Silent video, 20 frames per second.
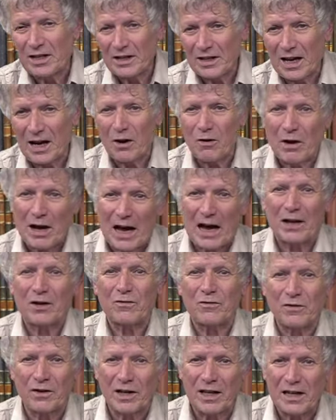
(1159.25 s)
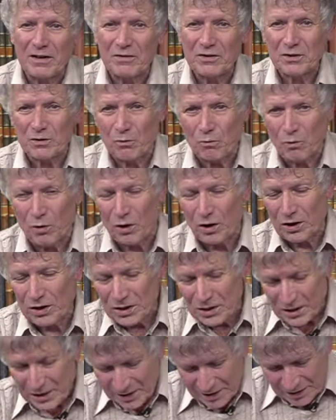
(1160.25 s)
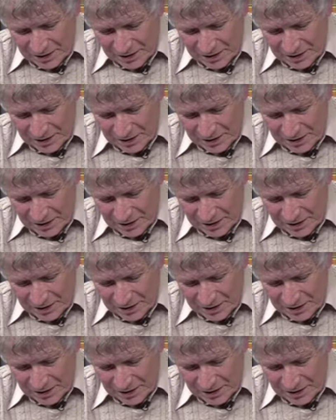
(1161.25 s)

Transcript: Now Anne of Cleves was,